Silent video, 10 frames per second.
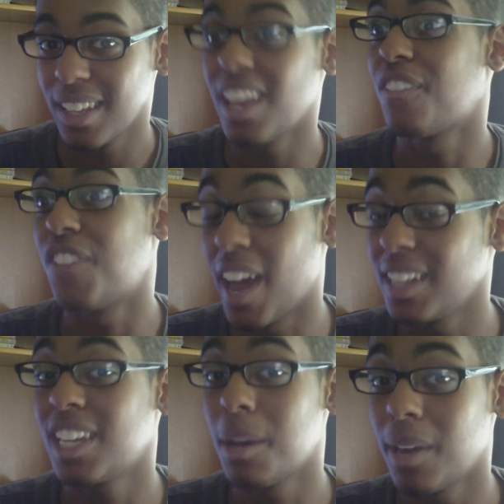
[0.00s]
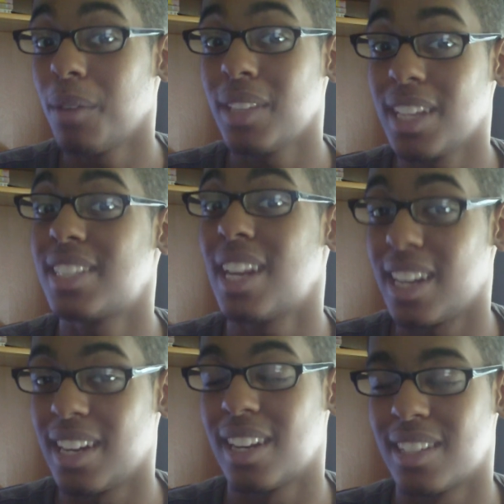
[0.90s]
Yeah, finally coming out with the
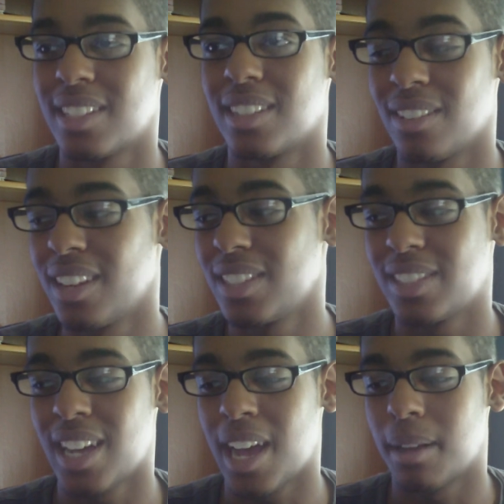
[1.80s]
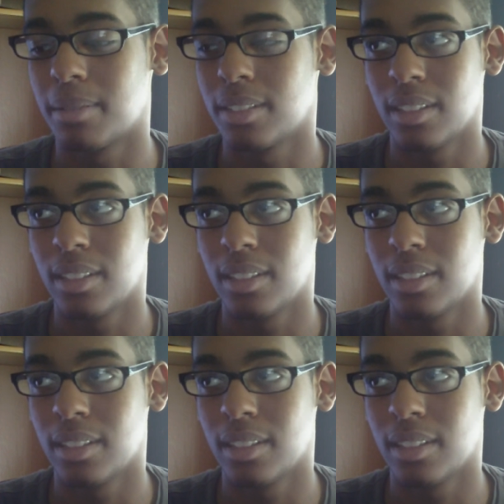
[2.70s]
extended edition. Great job.